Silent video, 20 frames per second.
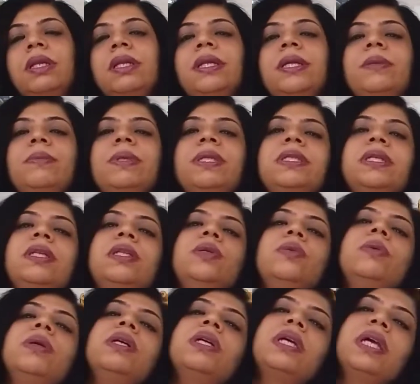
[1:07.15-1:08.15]
Let me tell
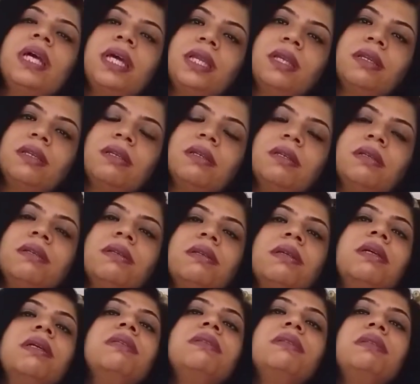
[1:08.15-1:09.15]
you again,
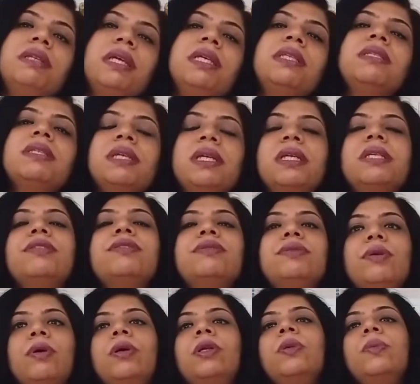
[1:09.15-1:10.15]
stress is
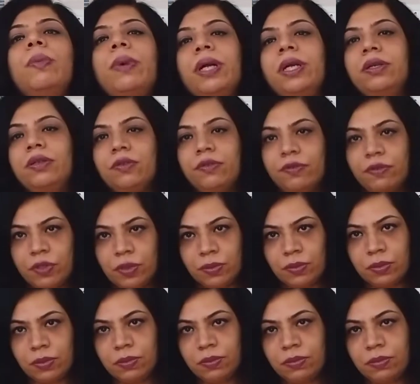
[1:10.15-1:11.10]
not part of you.